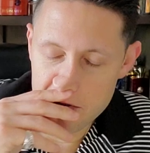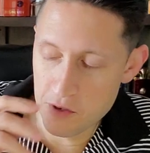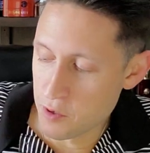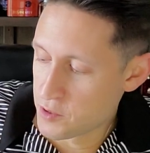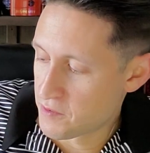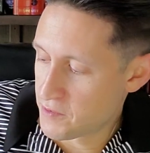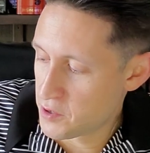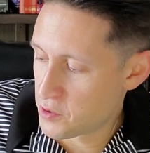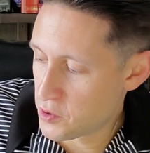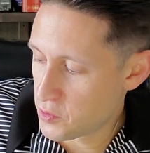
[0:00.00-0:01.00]
For those of
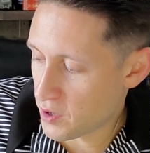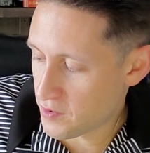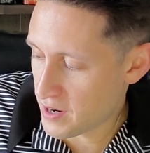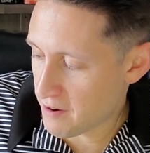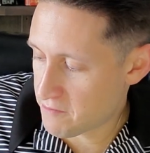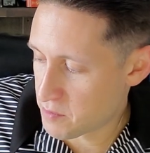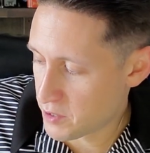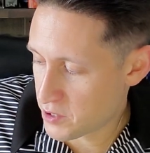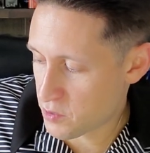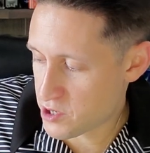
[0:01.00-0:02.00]
you who are not
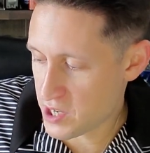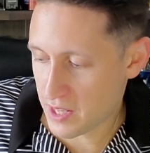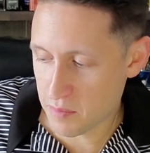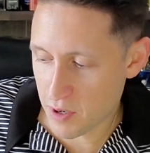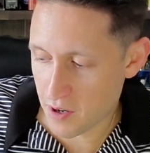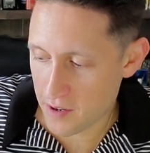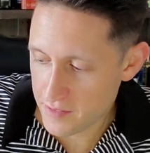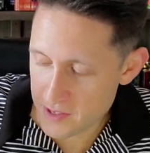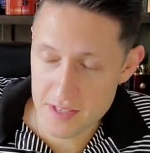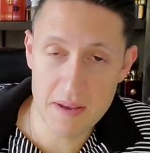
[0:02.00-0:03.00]
familiar with Shalimar,
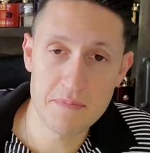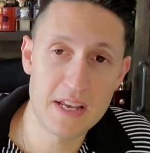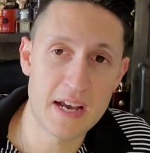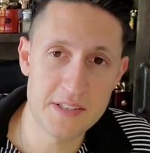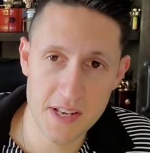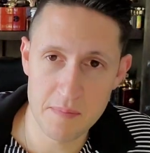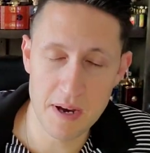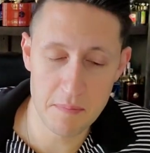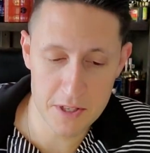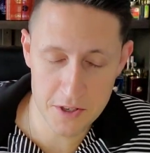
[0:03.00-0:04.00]
the same thing I said
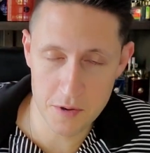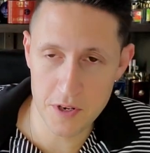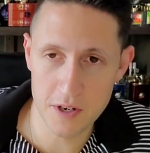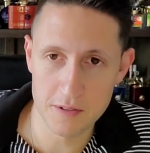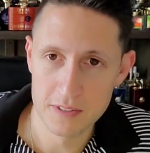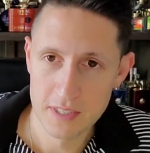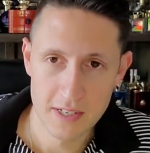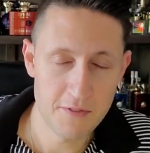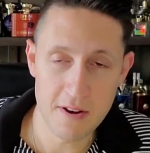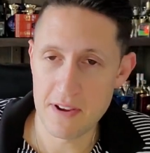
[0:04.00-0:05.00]
about Mitsouko,
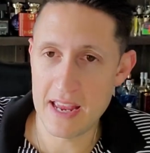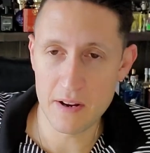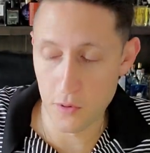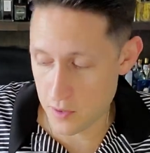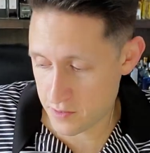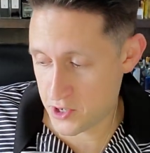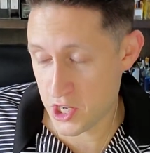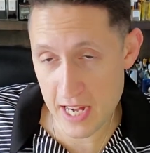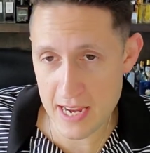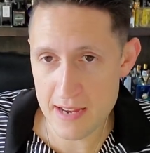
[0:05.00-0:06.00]
if you have any, or
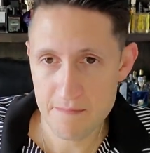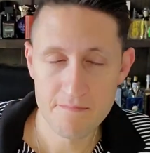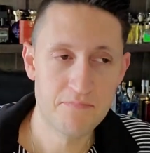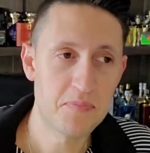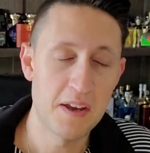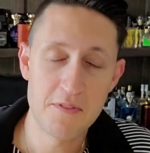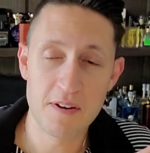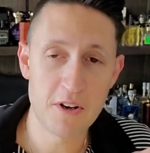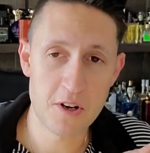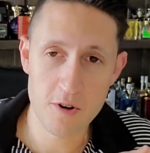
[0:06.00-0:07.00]
Jicky, if you
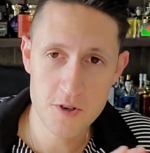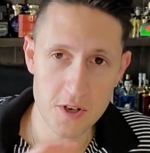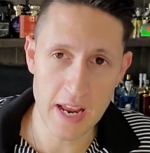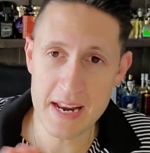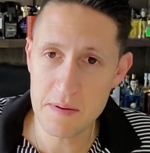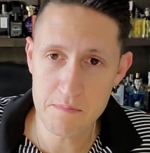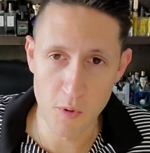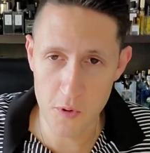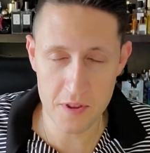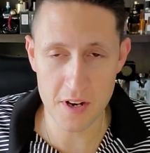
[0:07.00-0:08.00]
have a curse, any
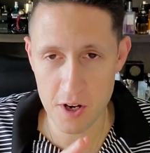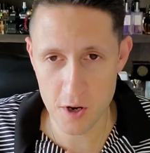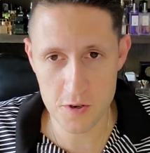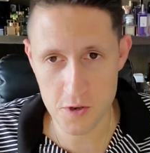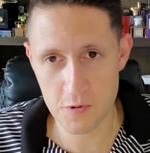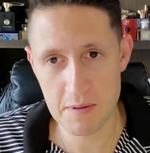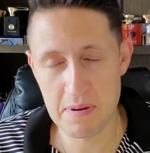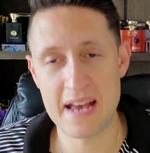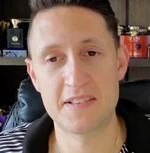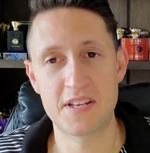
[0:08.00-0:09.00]
more than a cursory
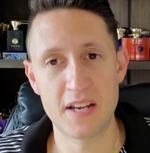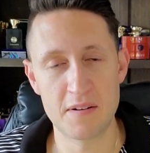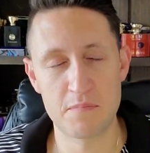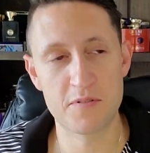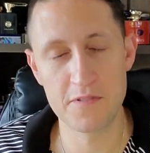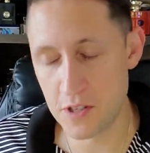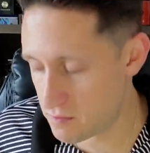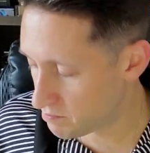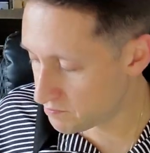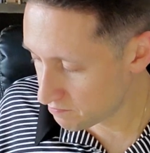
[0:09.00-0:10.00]
passing in
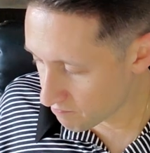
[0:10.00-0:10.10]
perfume,